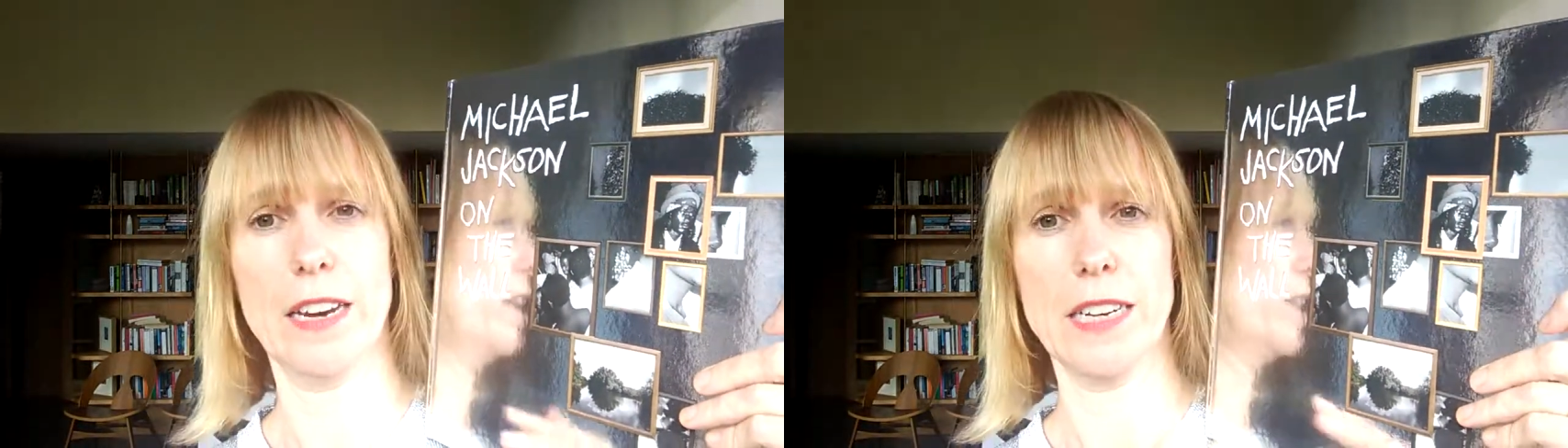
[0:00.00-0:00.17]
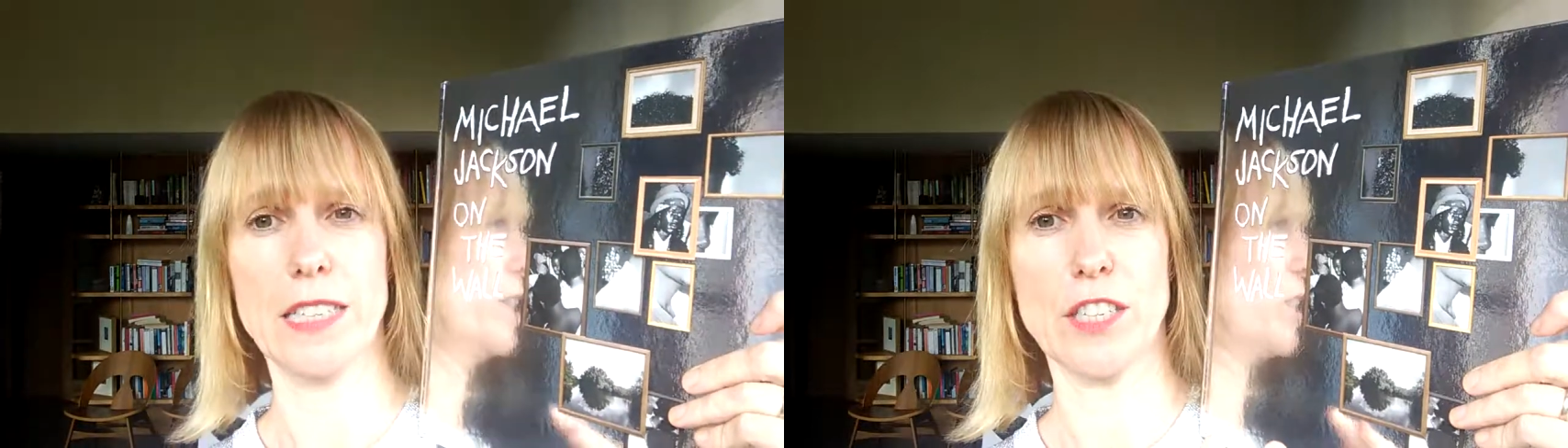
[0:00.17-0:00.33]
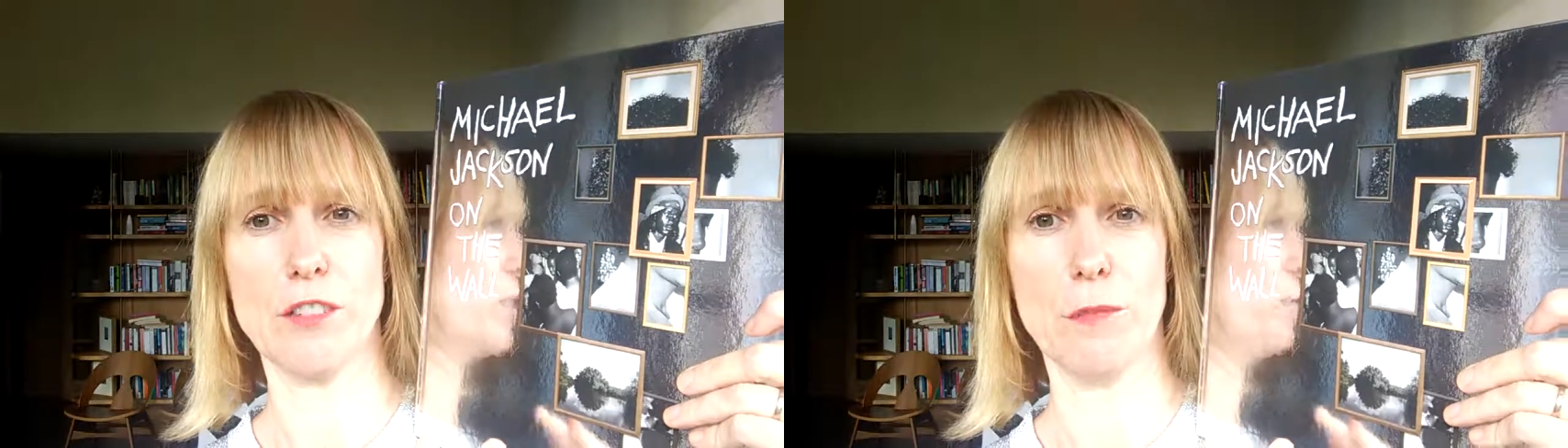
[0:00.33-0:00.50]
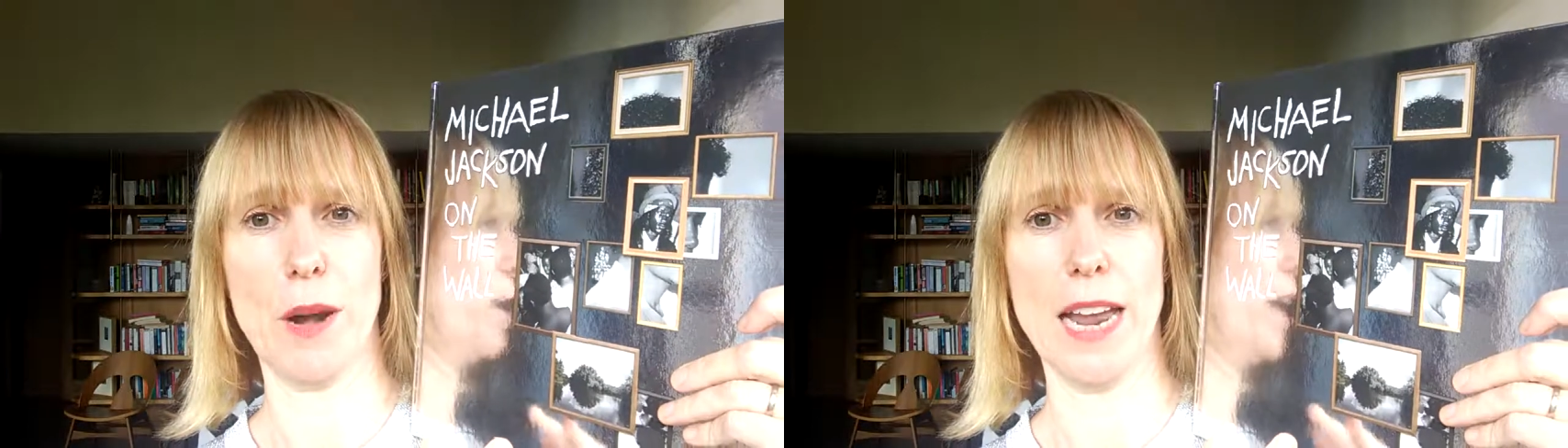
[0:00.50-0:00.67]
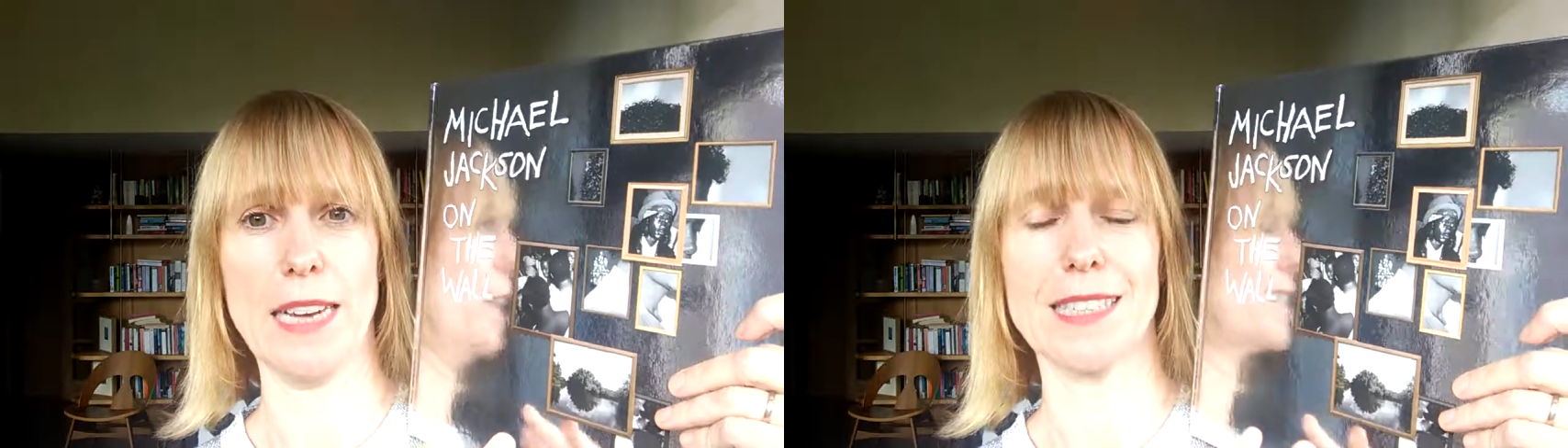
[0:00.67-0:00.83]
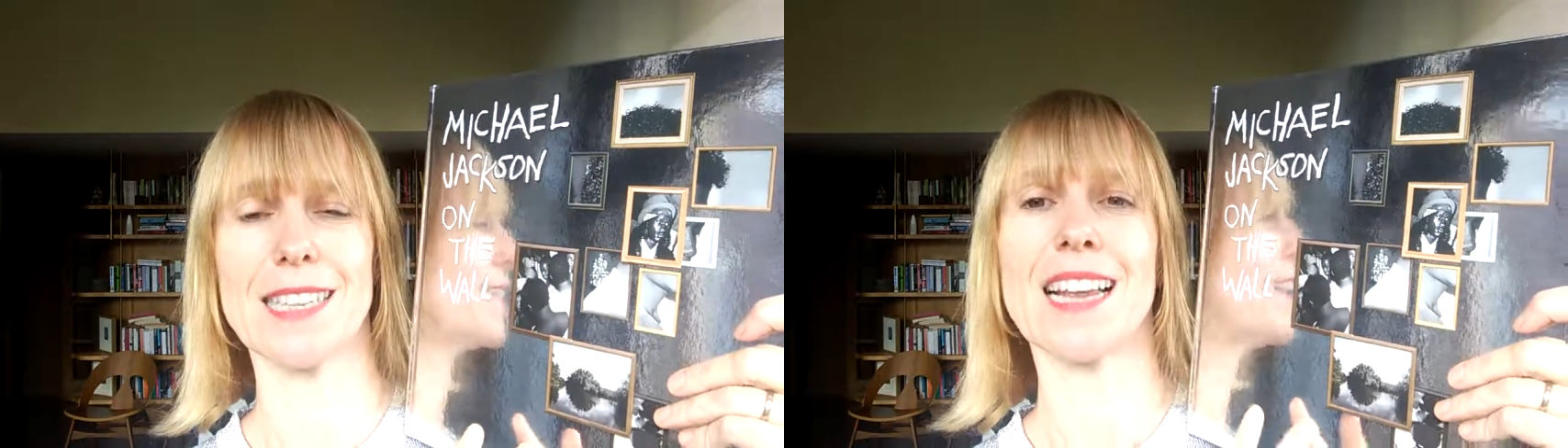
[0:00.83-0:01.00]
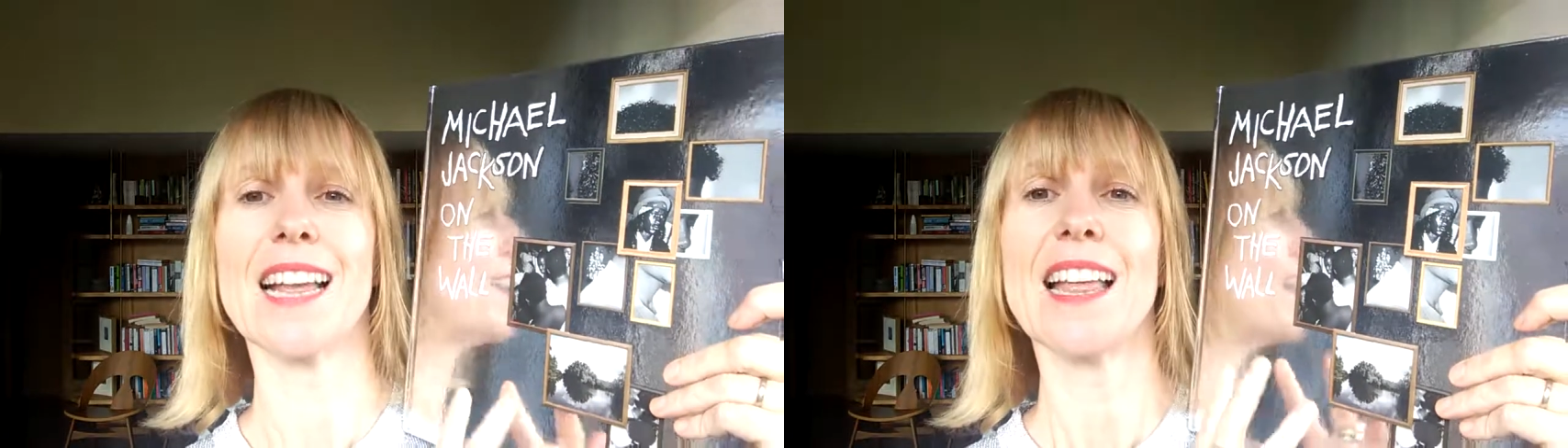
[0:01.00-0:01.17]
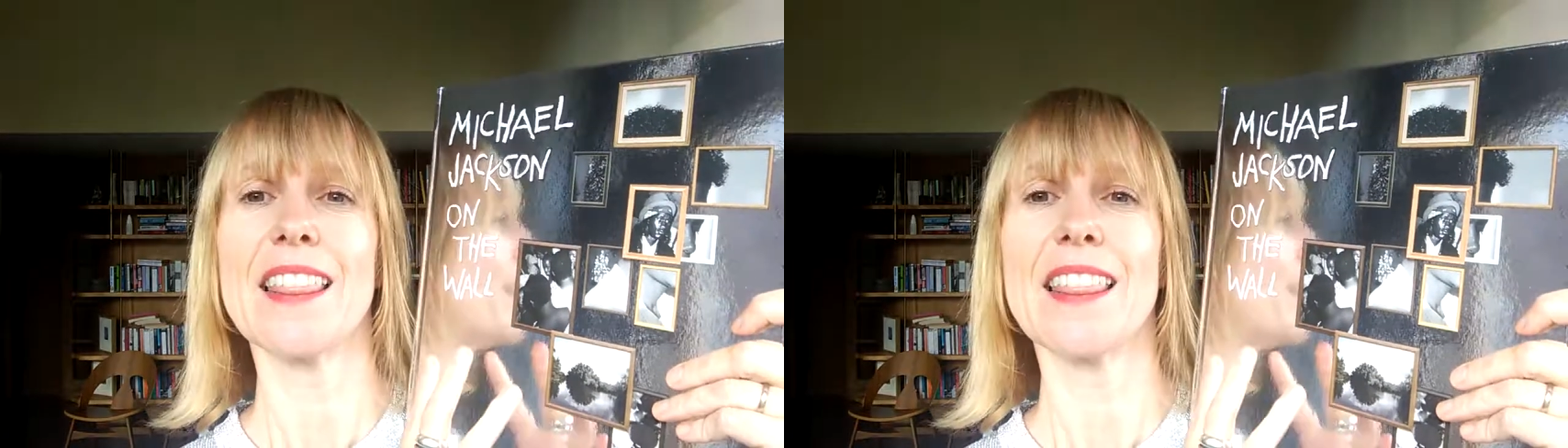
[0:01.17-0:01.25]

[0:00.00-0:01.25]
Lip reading: and a list of plates.